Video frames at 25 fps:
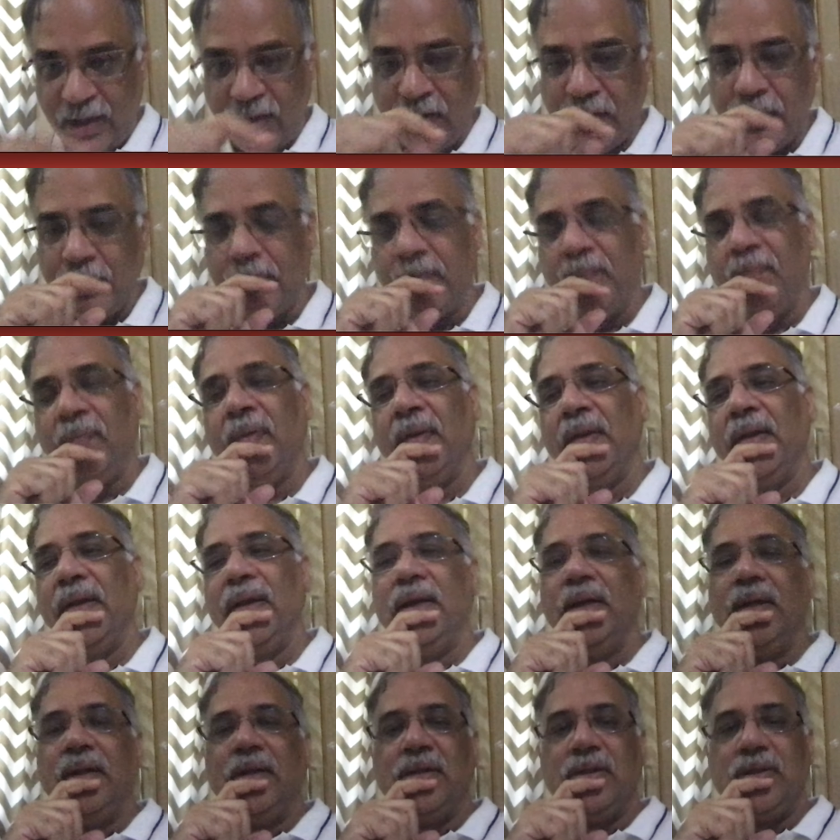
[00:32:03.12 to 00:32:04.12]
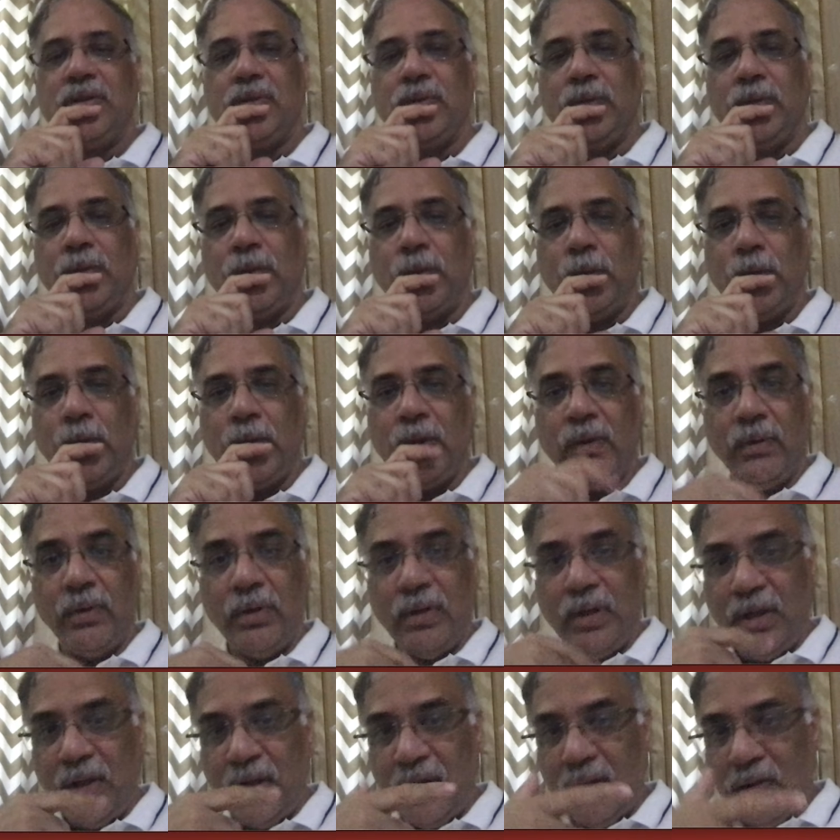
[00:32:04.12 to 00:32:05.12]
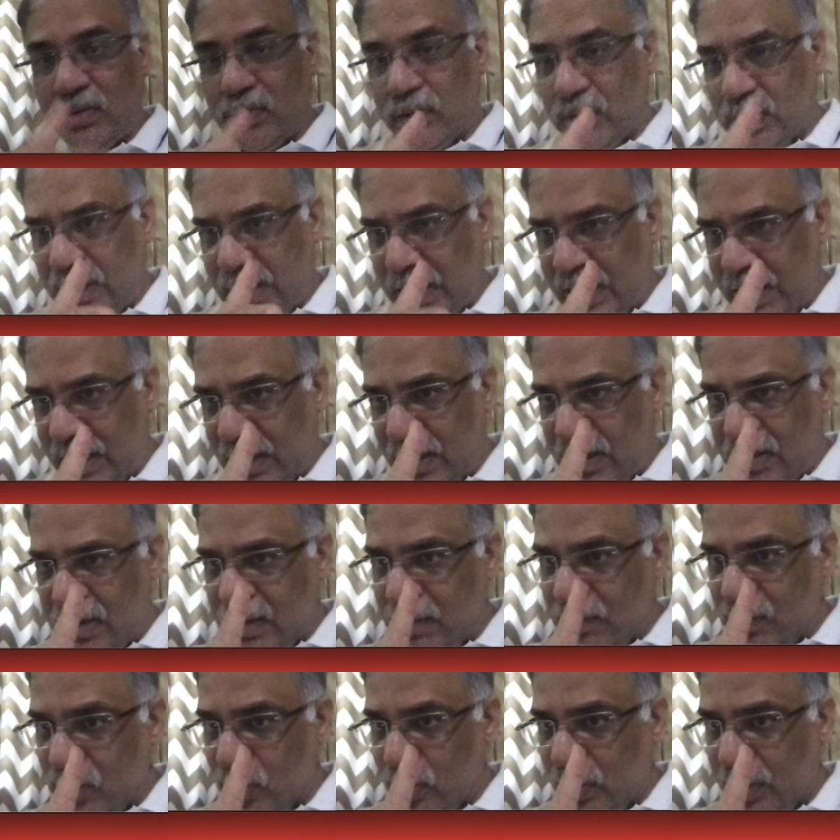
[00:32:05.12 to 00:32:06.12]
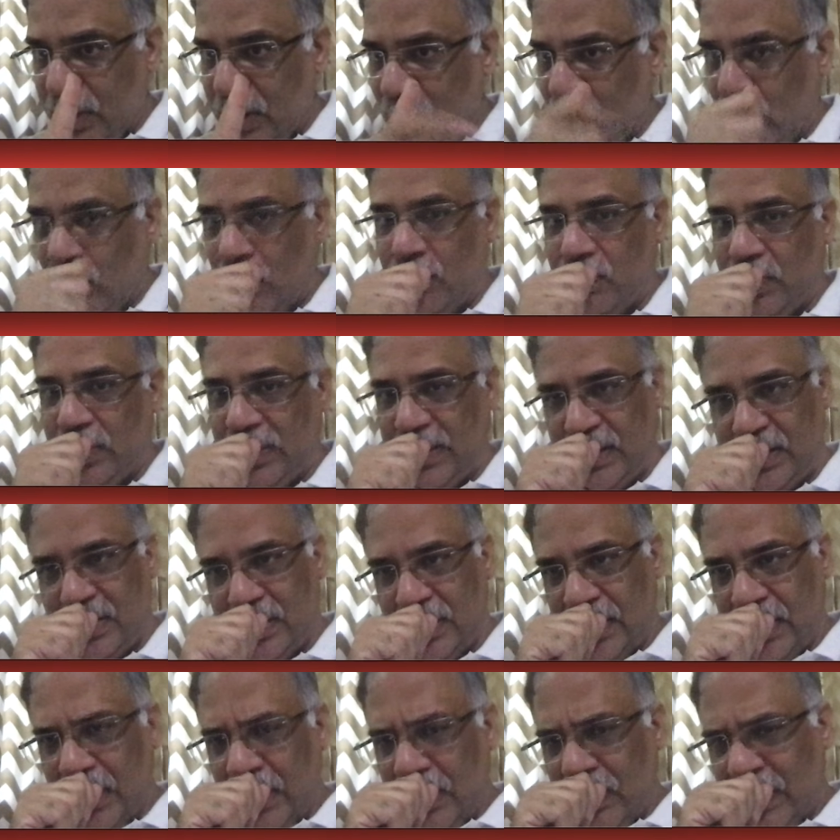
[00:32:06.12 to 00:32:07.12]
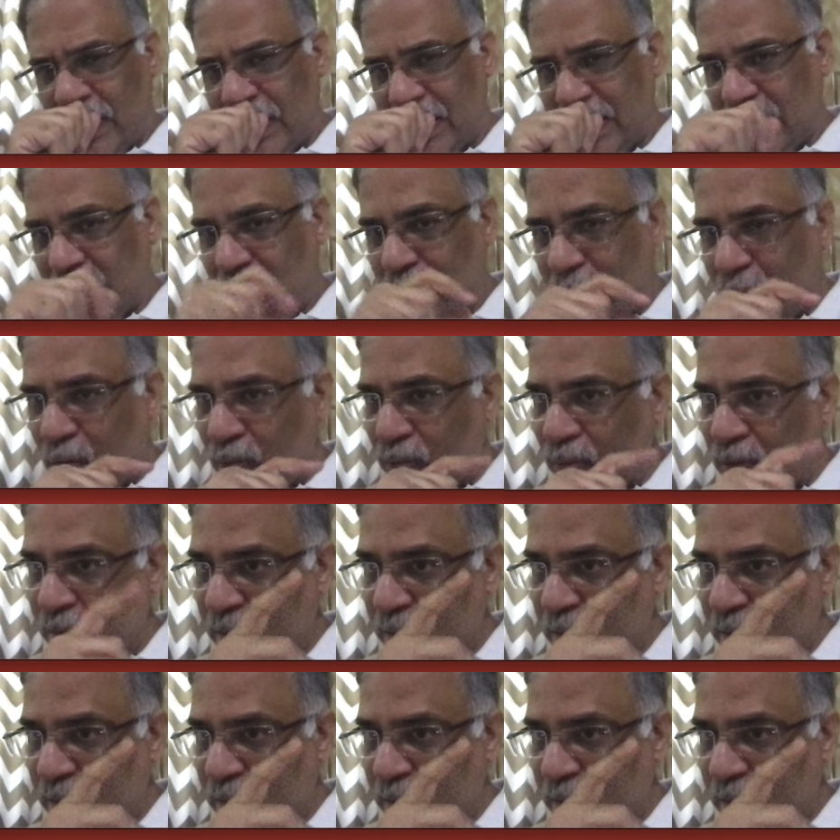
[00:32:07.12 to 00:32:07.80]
here. So data seems to be incomplete. But somehow we